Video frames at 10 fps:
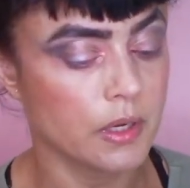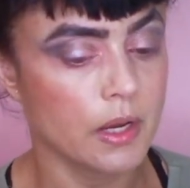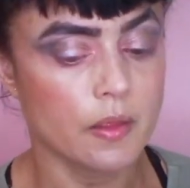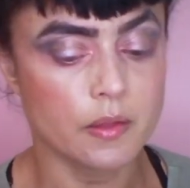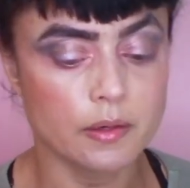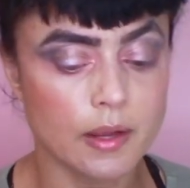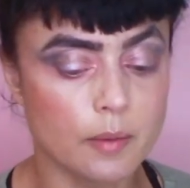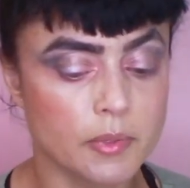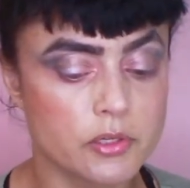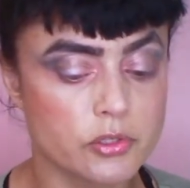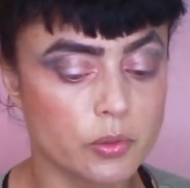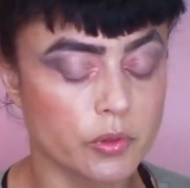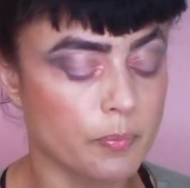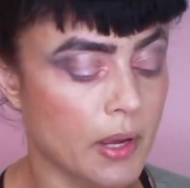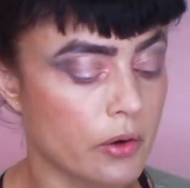and then now I'm going to do it with
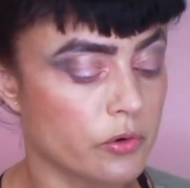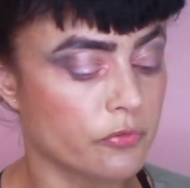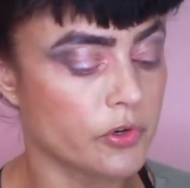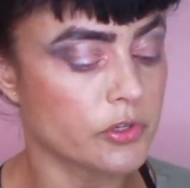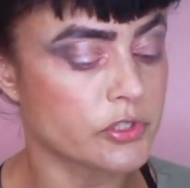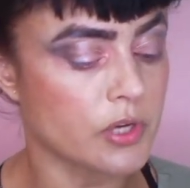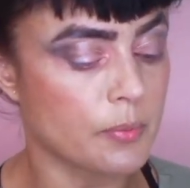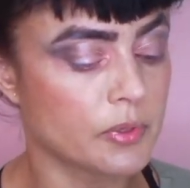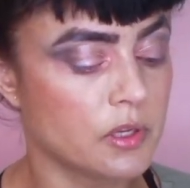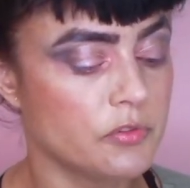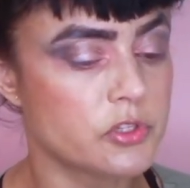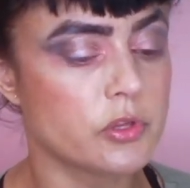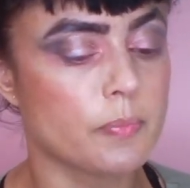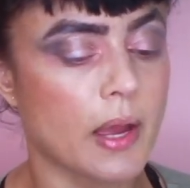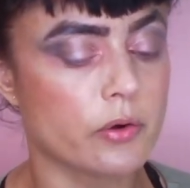the powder first. I believe you do
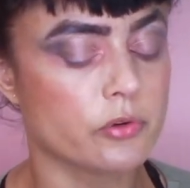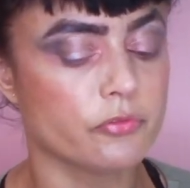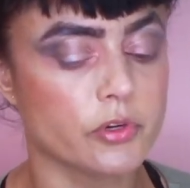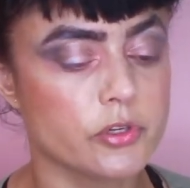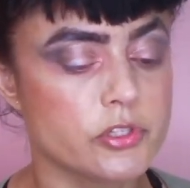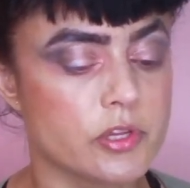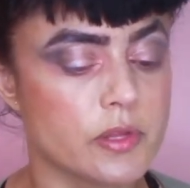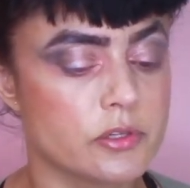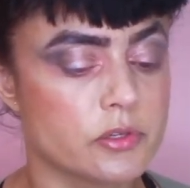the powder first and then do